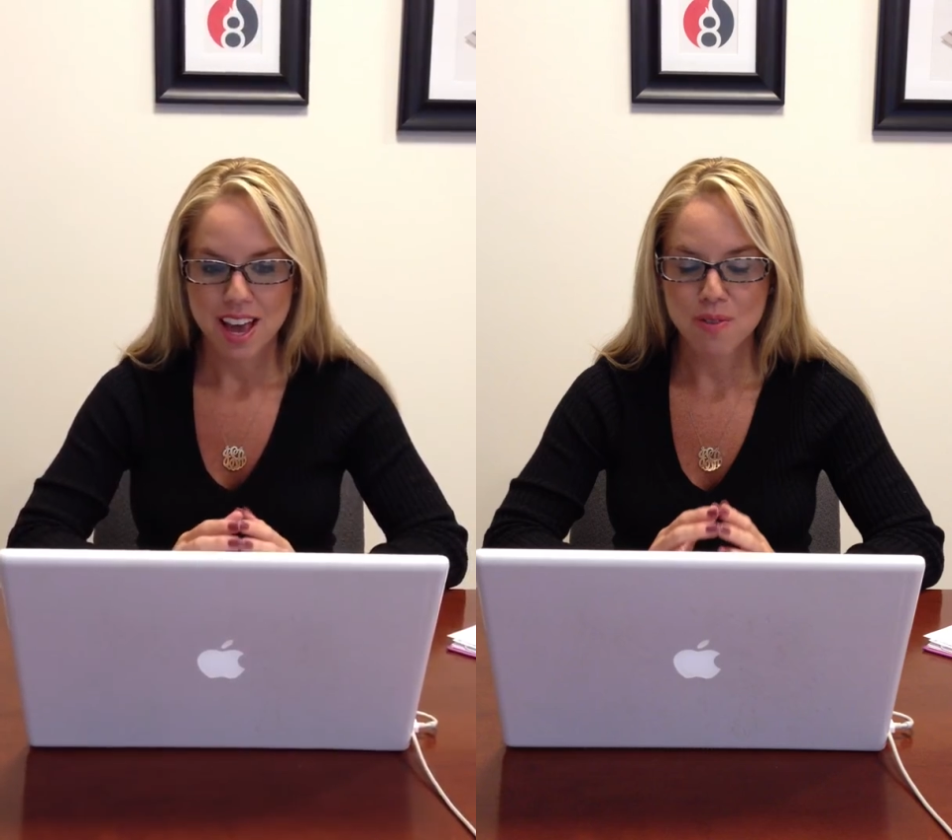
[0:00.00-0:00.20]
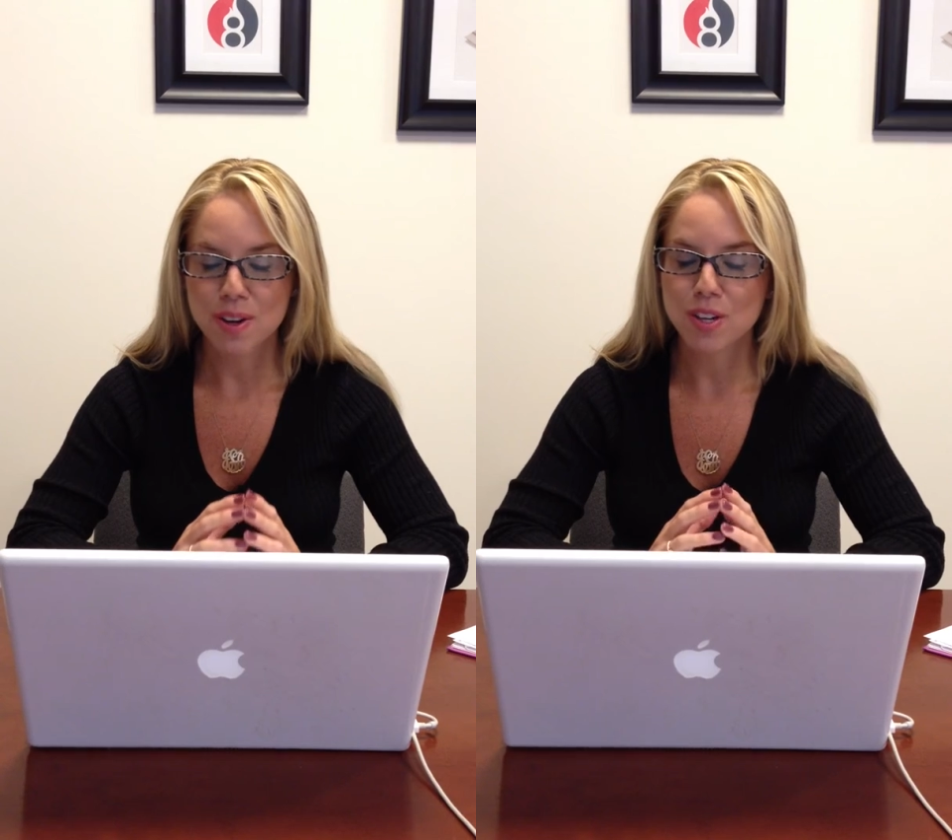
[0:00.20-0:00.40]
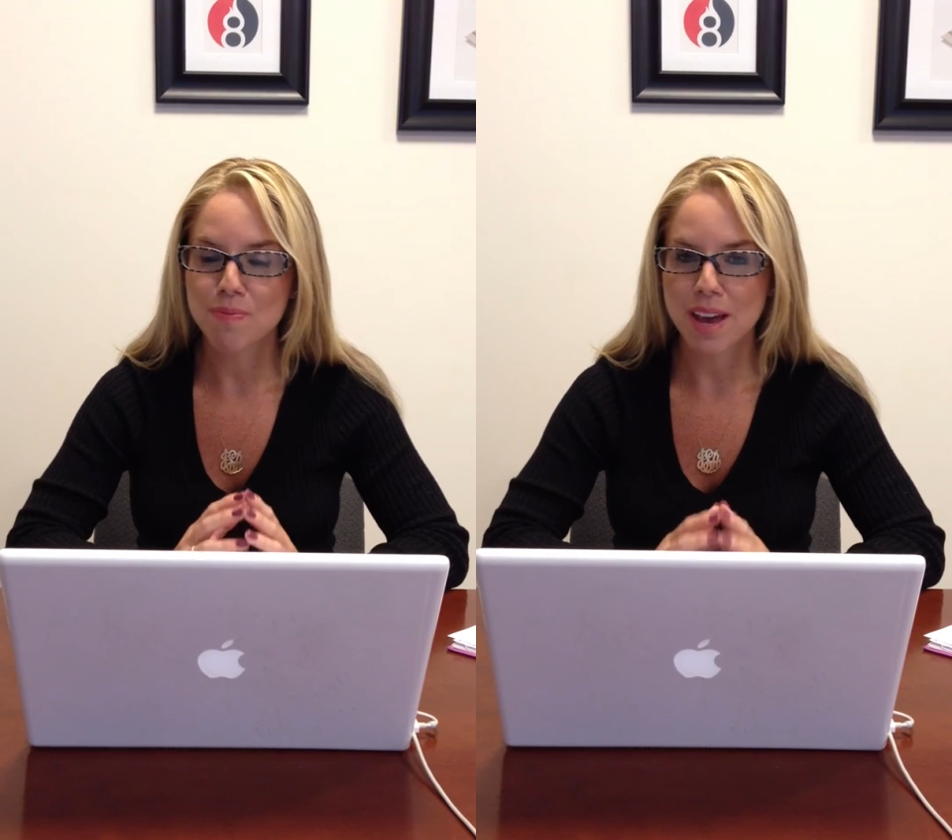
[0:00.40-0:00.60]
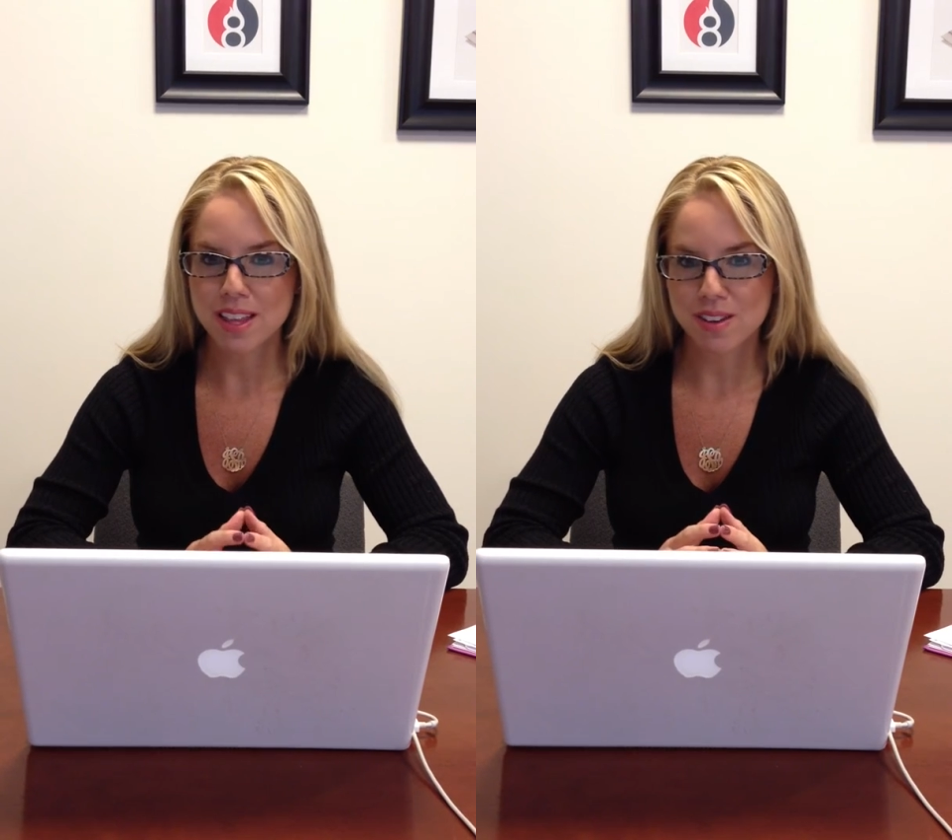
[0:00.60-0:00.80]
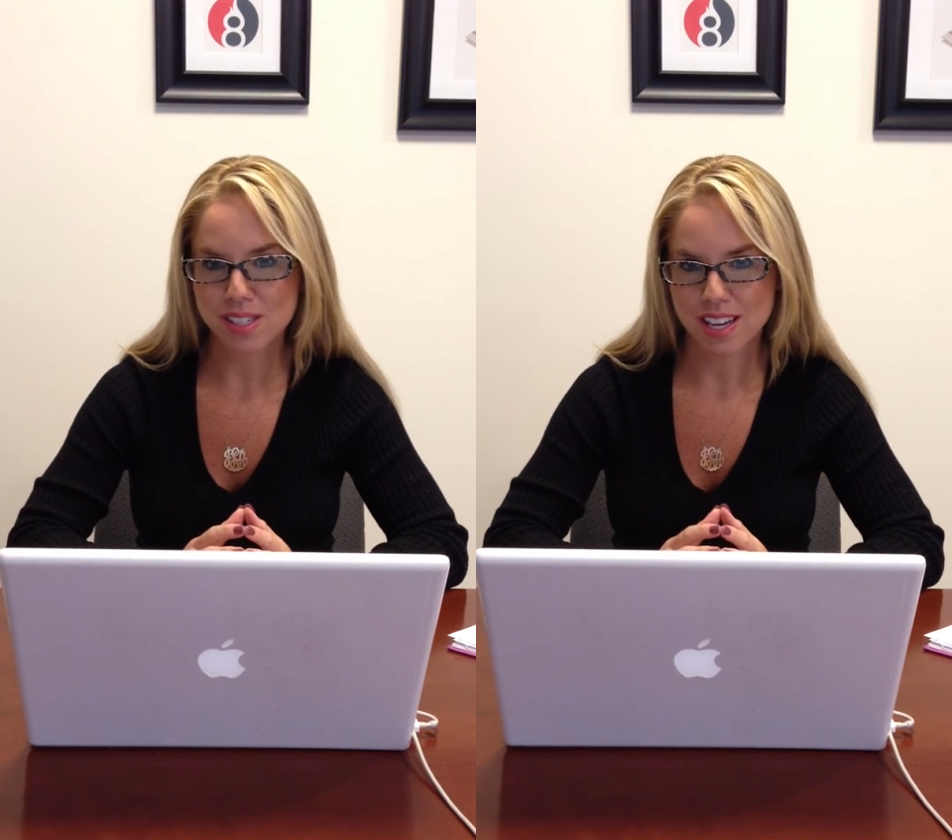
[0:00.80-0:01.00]
And when you
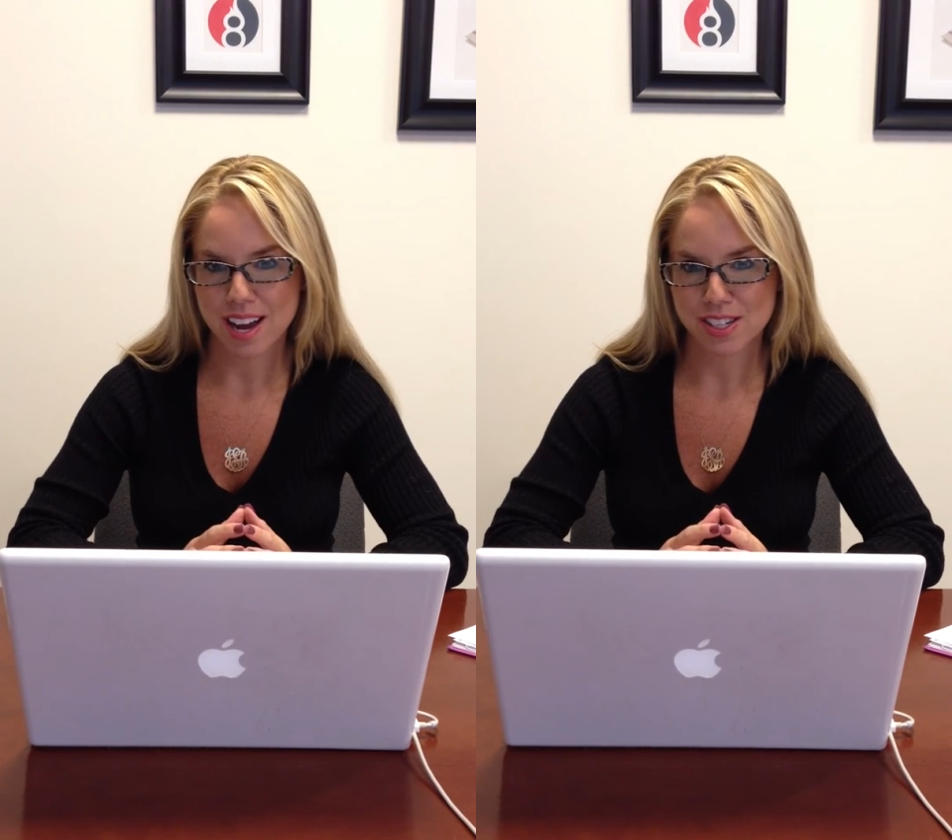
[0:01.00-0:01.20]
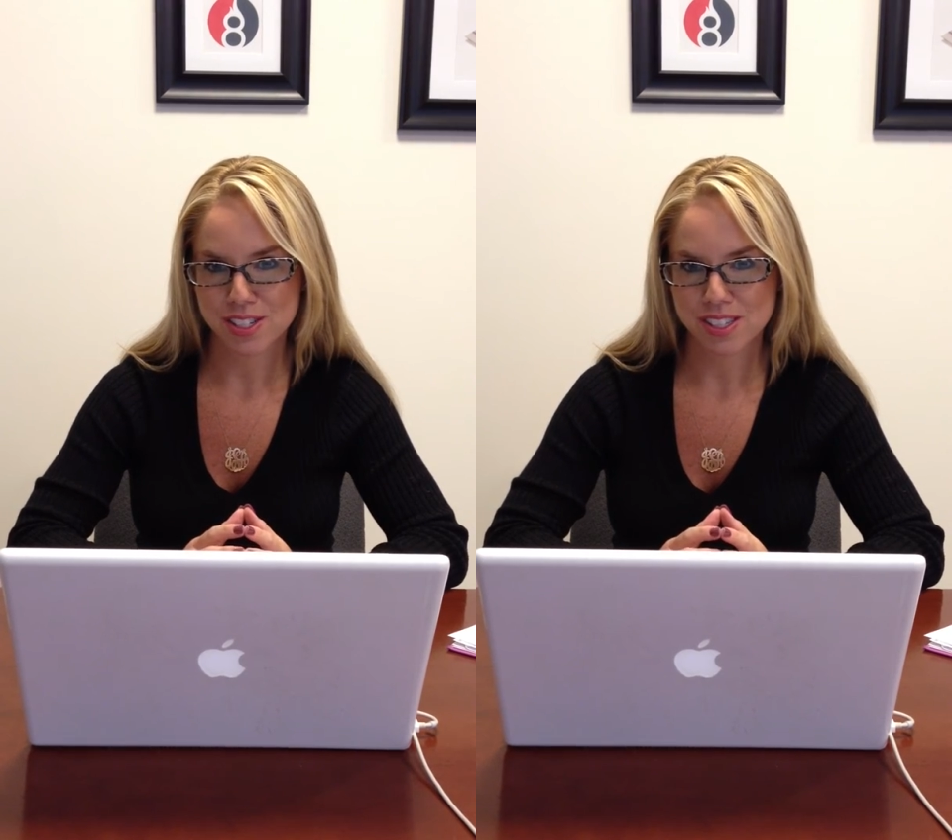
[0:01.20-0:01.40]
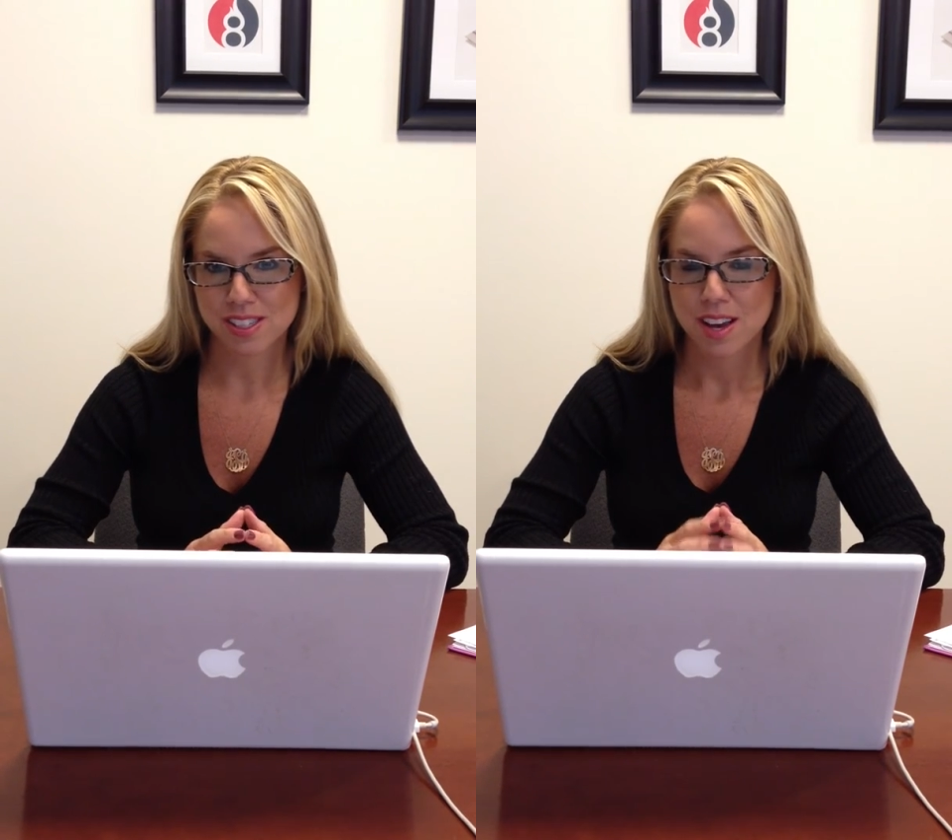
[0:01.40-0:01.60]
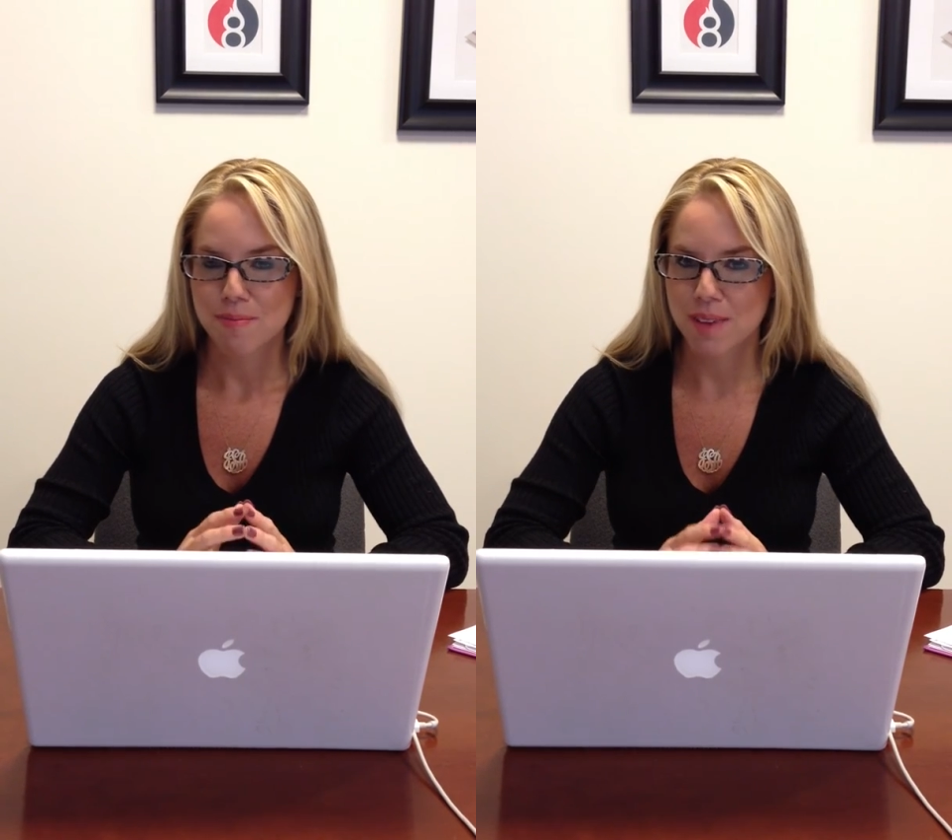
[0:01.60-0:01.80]
make those connections,